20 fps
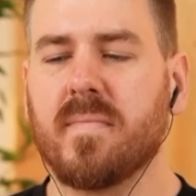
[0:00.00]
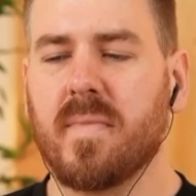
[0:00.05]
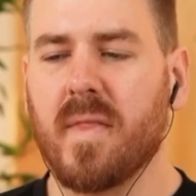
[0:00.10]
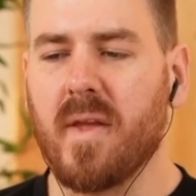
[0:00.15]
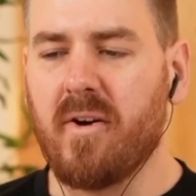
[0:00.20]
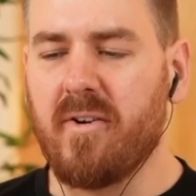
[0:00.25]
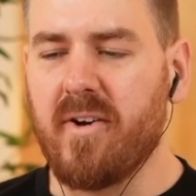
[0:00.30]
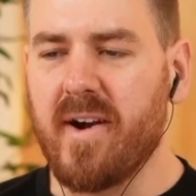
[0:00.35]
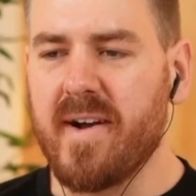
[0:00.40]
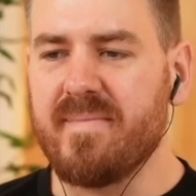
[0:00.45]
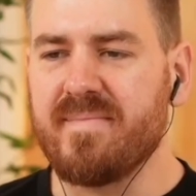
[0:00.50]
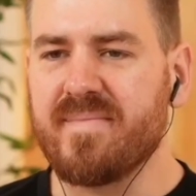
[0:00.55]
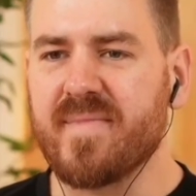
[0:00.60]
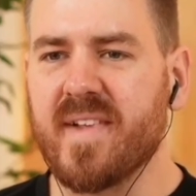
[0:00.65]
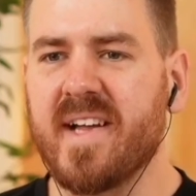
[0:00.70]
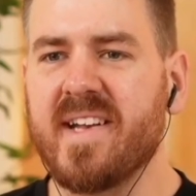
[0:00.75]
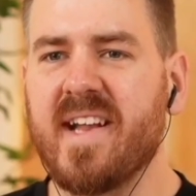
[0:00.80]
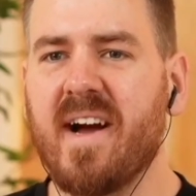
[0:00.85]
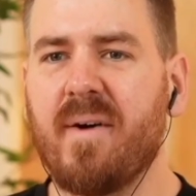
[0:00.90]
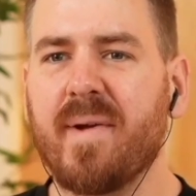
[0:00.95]
All right.
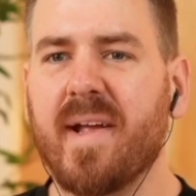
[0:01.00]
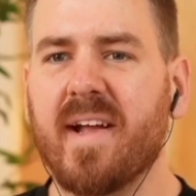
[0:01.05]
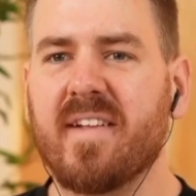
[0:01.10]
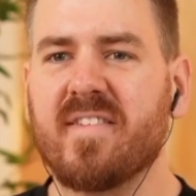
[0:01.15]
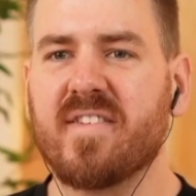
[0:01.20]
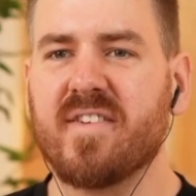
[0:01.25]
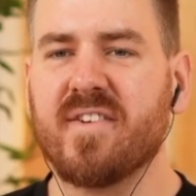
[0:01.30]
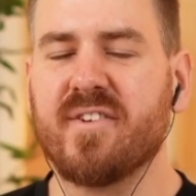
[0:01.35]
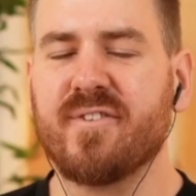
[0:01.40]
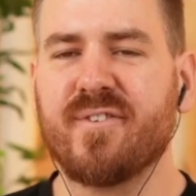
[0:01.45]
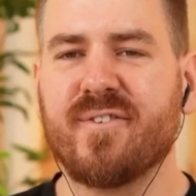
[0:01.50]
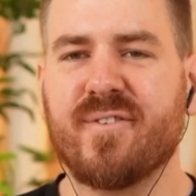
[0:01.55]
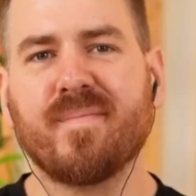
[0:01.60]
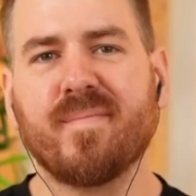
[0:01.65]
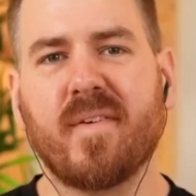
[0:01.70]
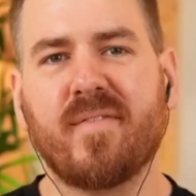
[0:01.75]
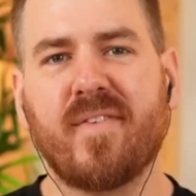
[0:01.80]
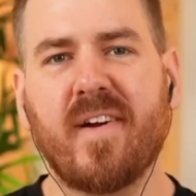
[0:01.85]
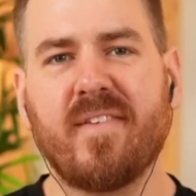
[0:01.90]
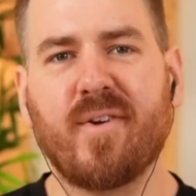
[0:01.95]
And now we get to
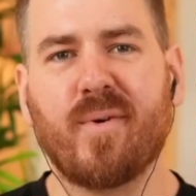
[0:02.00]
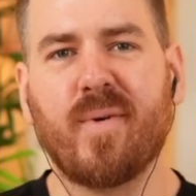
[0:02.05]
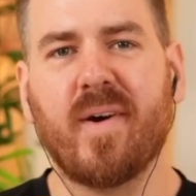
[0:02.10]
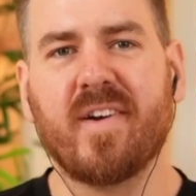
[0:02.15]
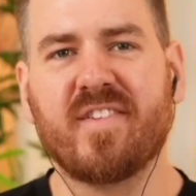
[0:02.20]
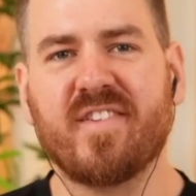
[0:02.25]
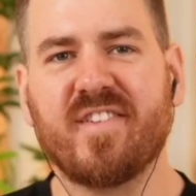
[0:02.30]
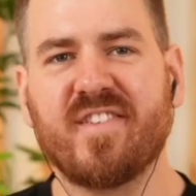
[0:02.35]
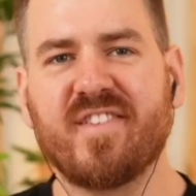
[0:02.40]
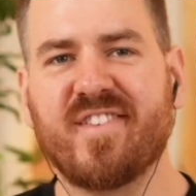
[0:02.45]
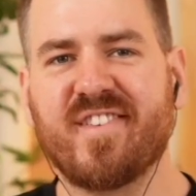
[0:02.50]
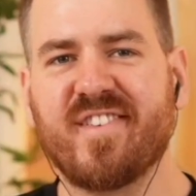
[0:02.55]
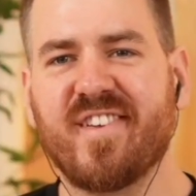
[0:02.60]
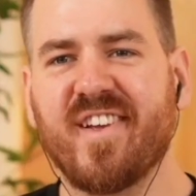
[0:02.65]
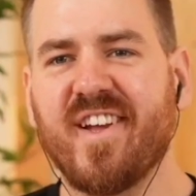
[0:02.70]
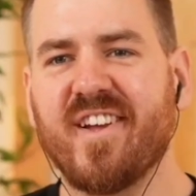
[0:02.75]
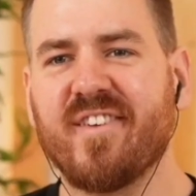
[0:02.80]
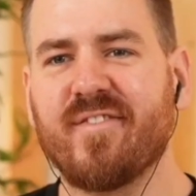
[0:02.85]
my favorite questions.